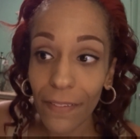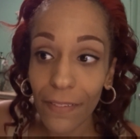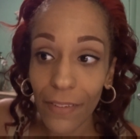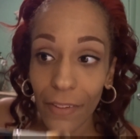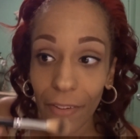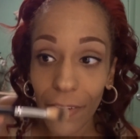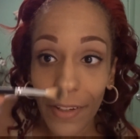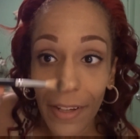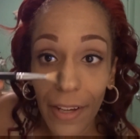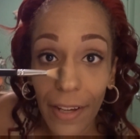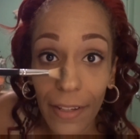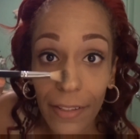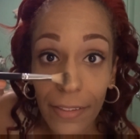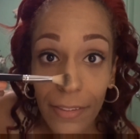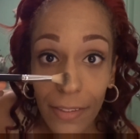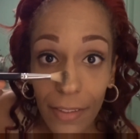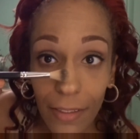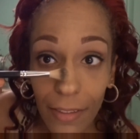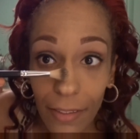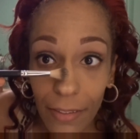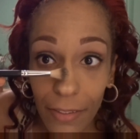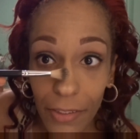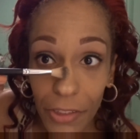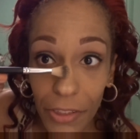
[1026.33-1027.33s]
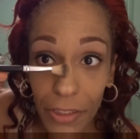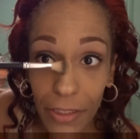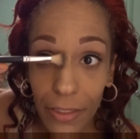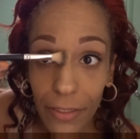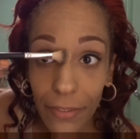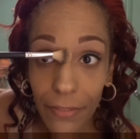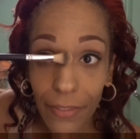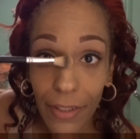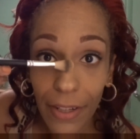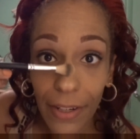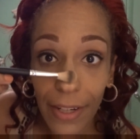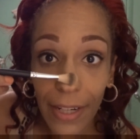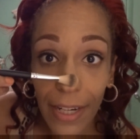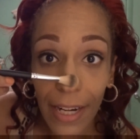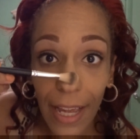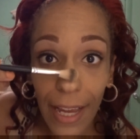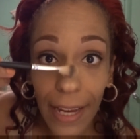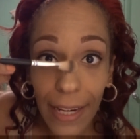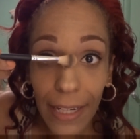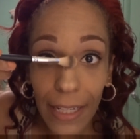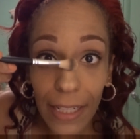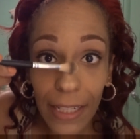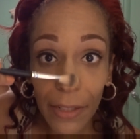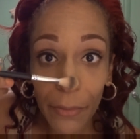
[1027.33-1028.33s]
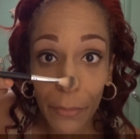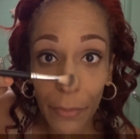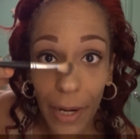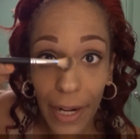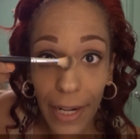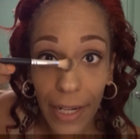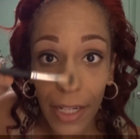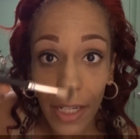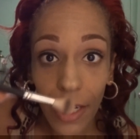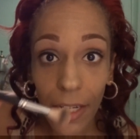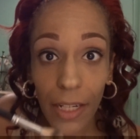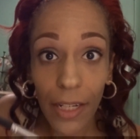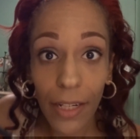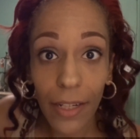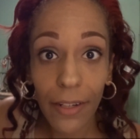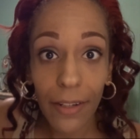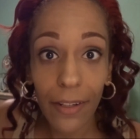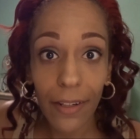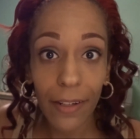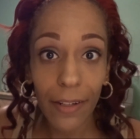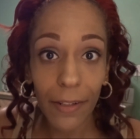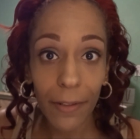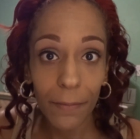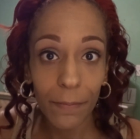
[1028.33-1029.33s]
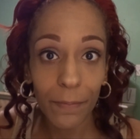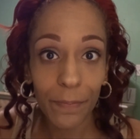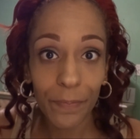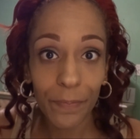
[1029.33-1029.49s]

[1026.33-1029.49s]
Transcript: Okay, so just very lightly right here,